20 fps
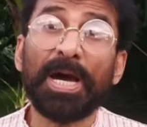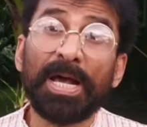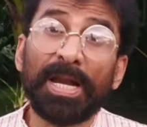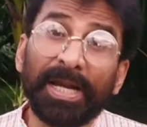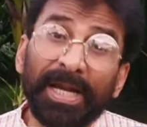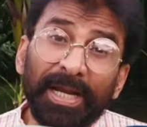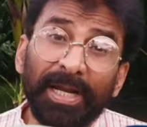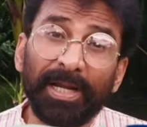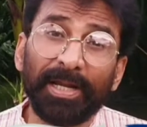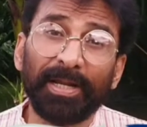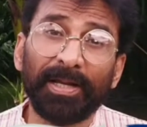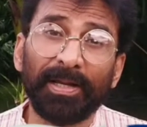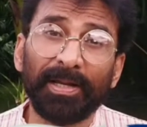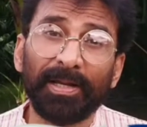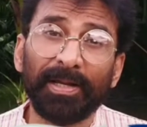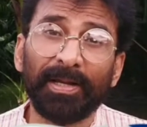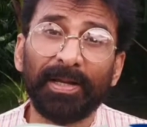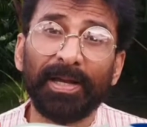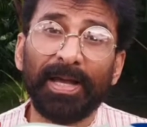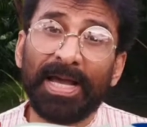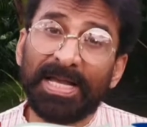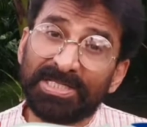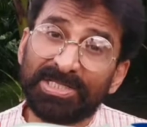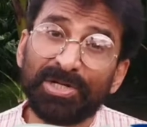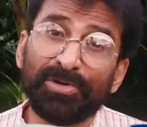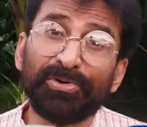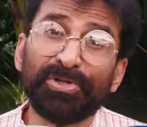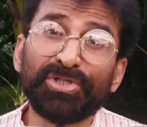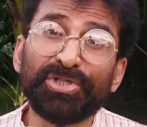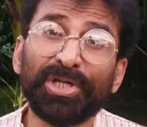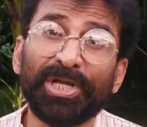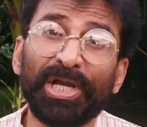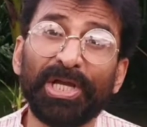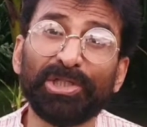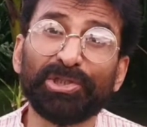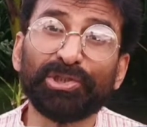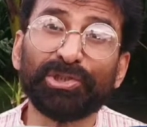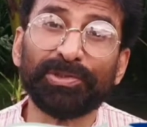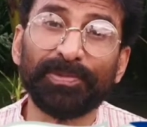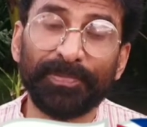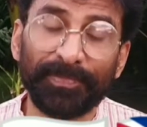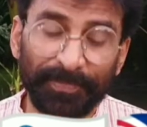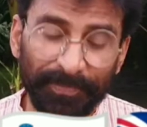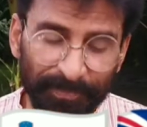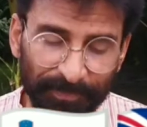Ri, as in Rishikesh.